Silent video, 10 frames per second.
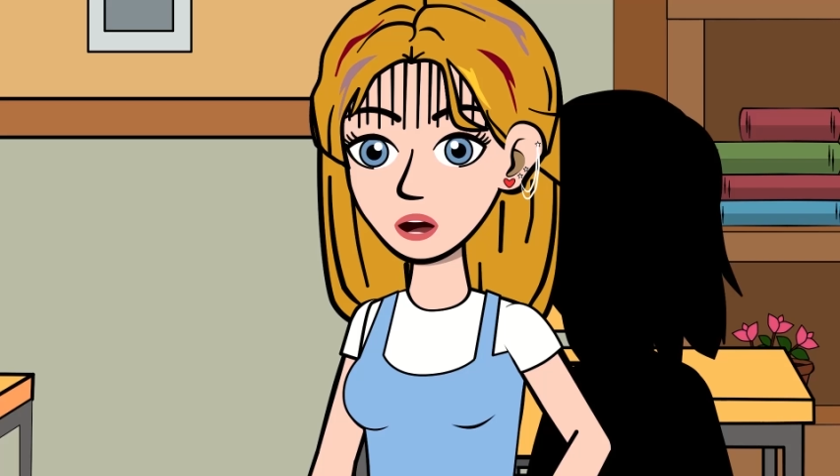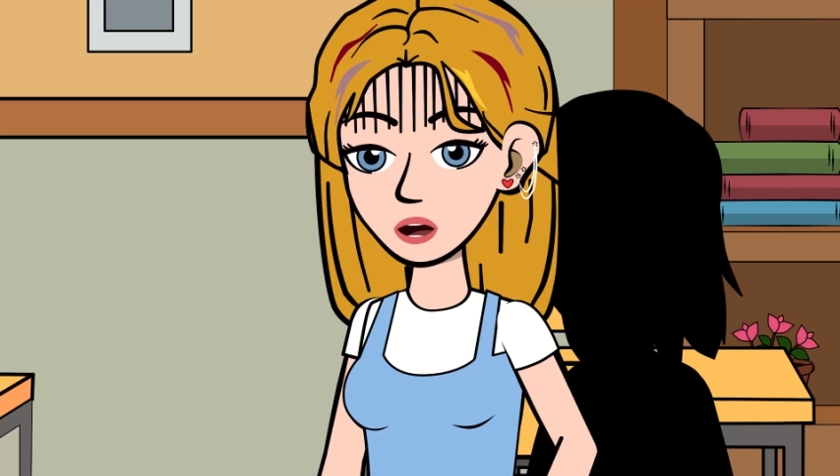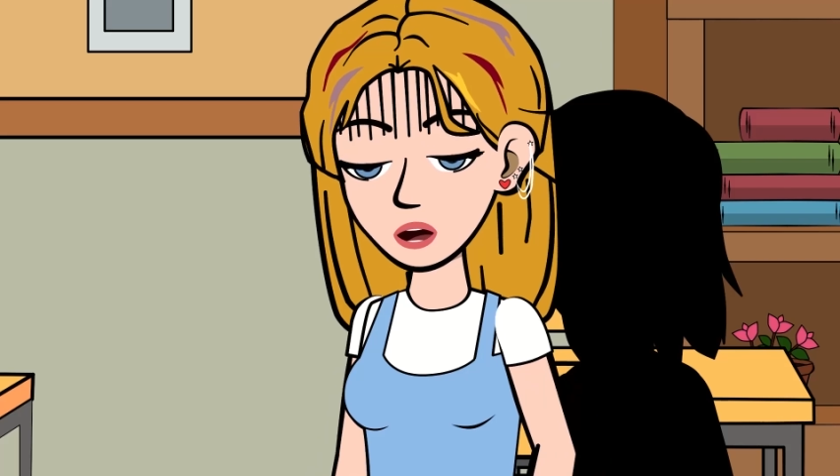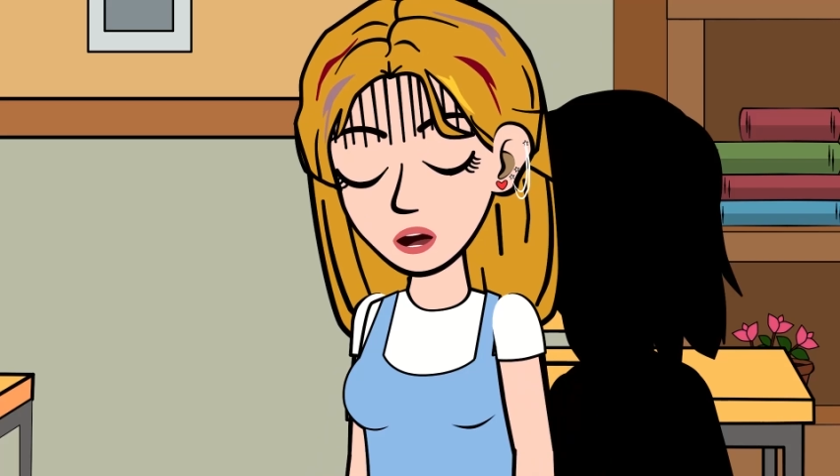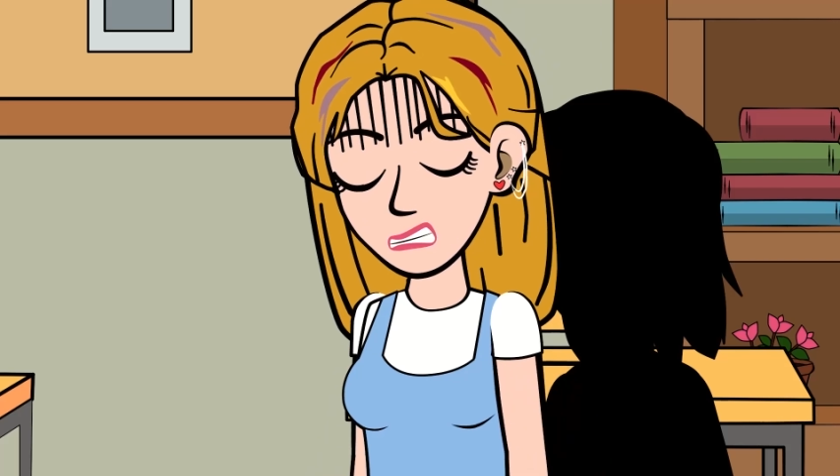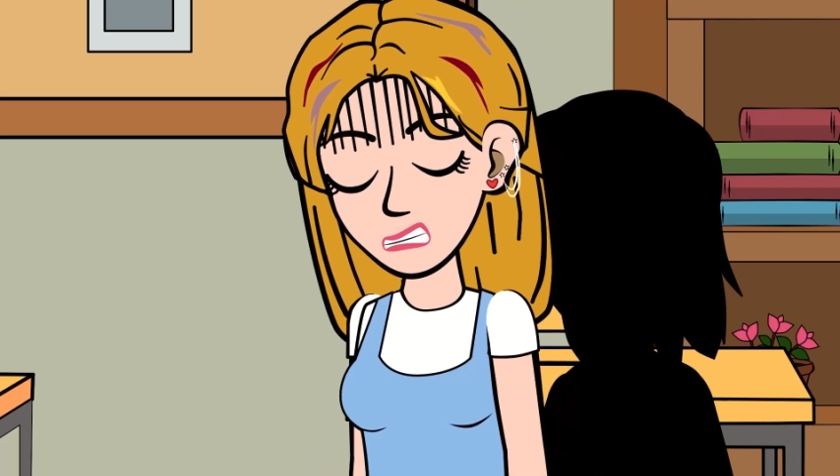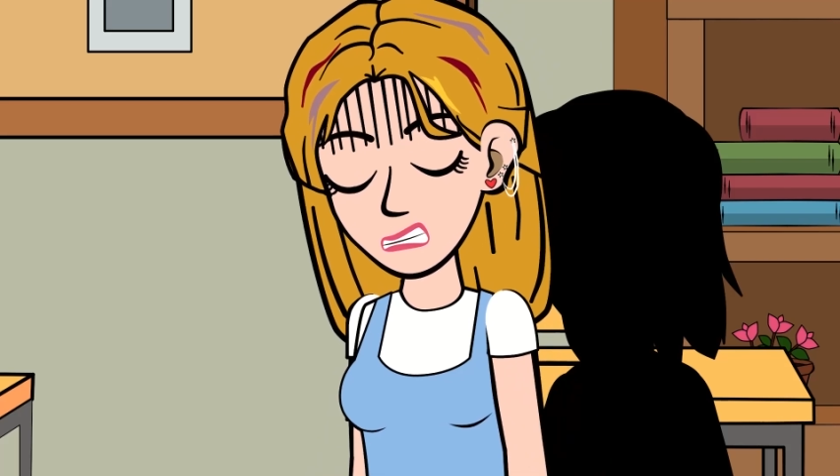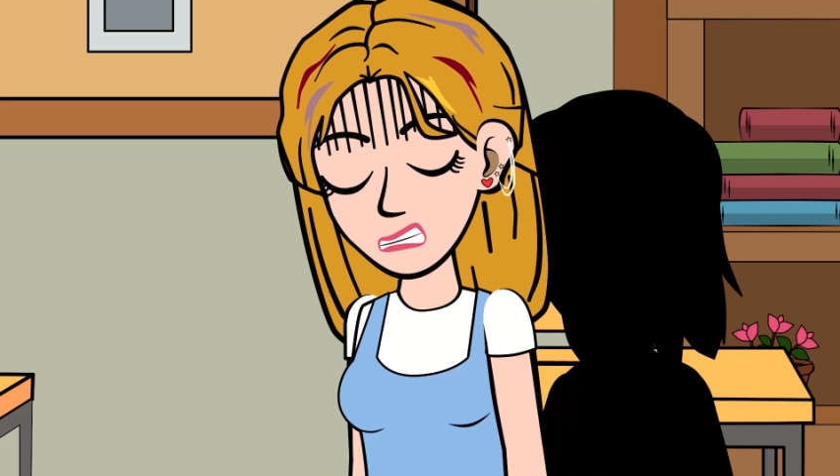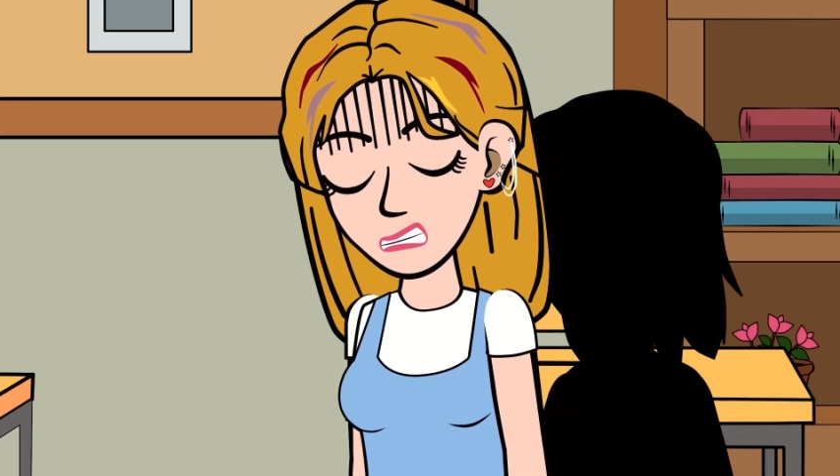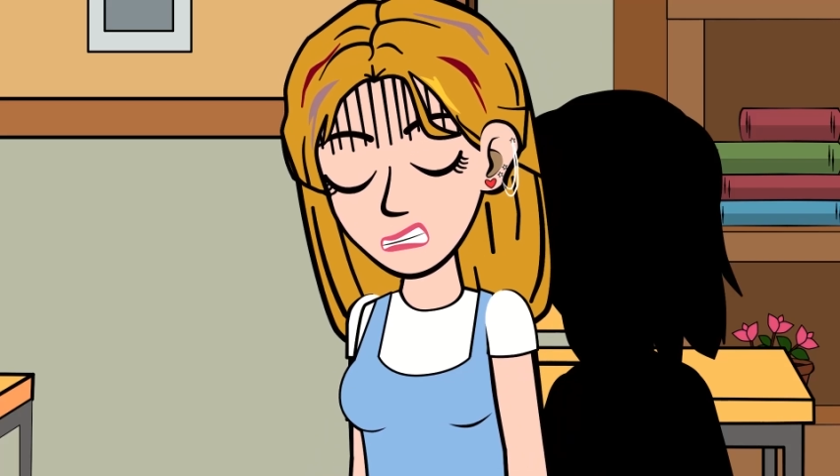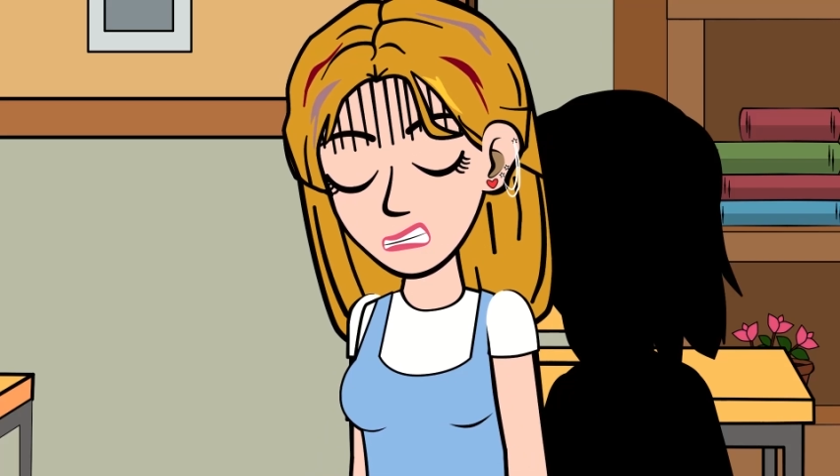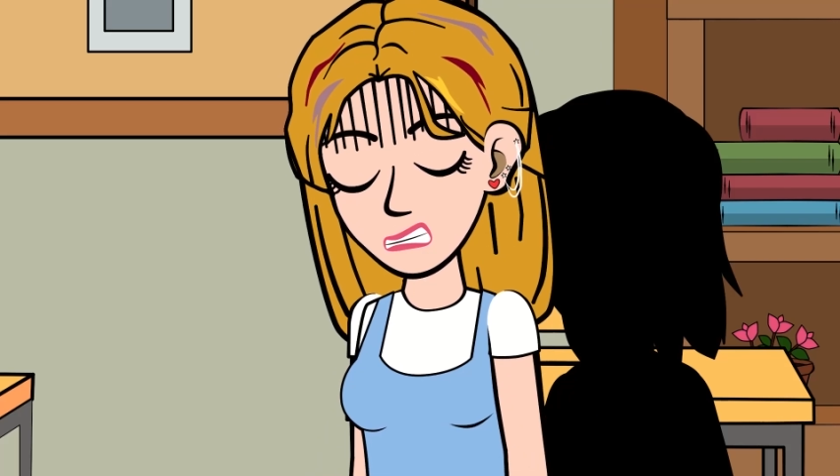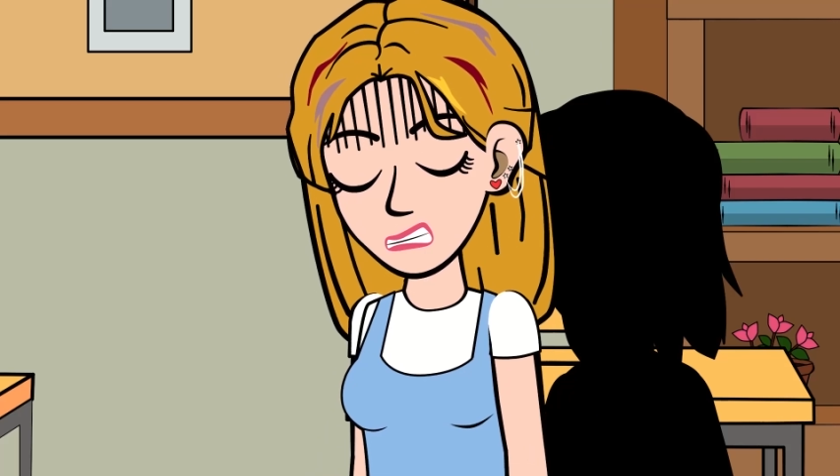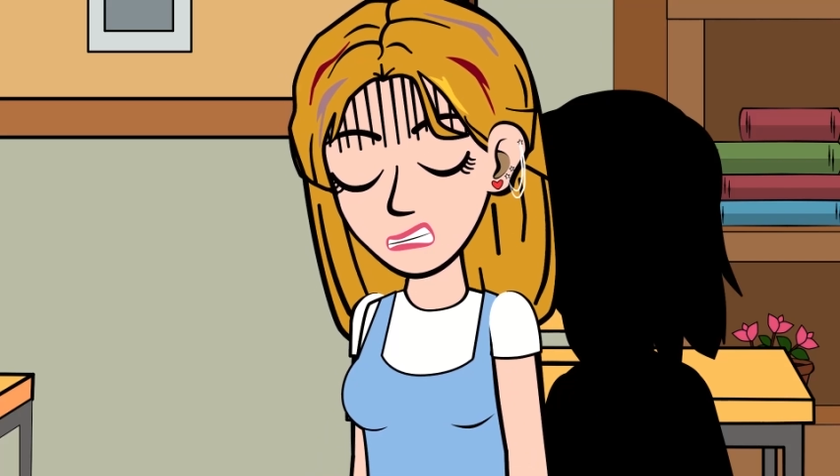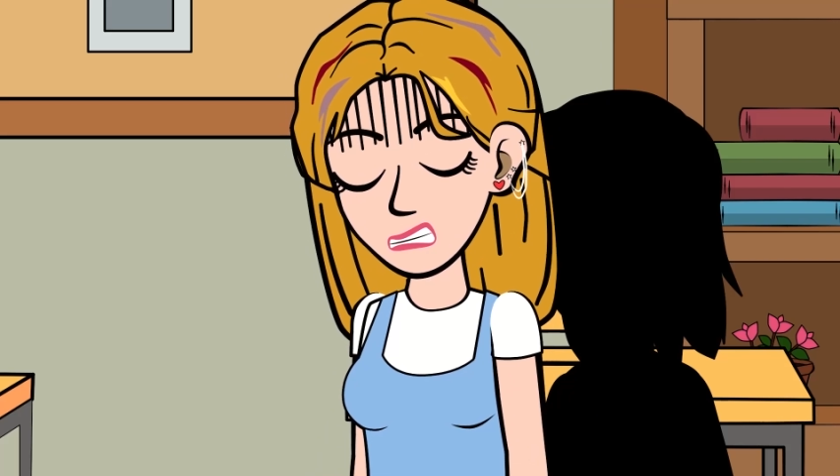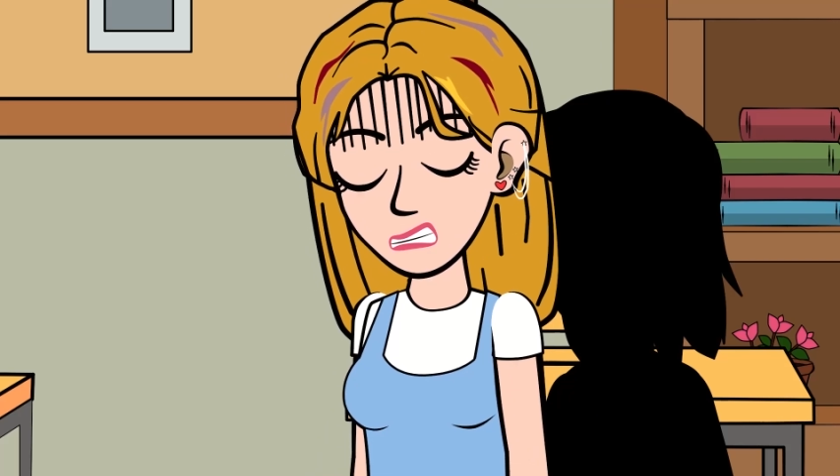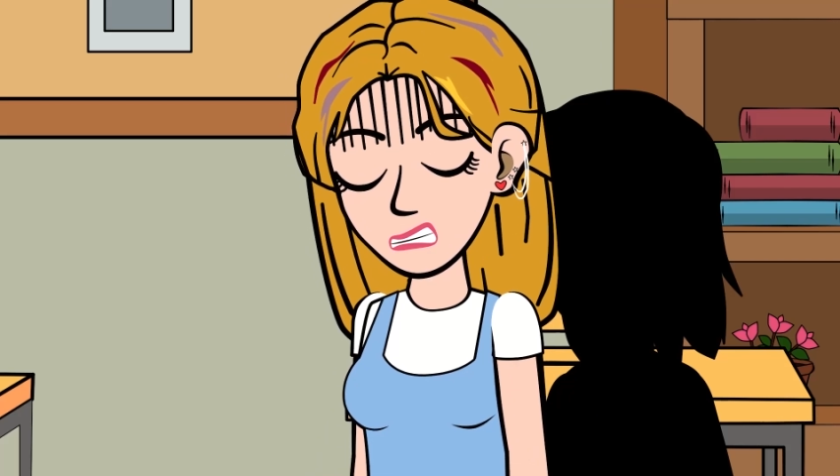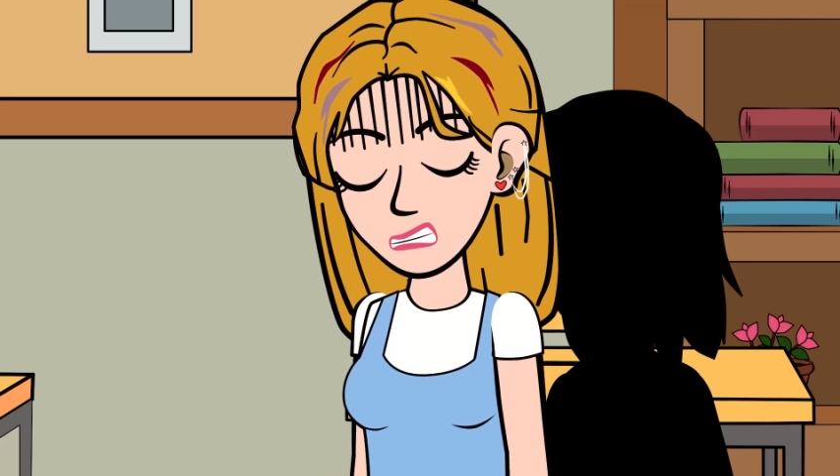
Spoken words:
"You're such a liar!"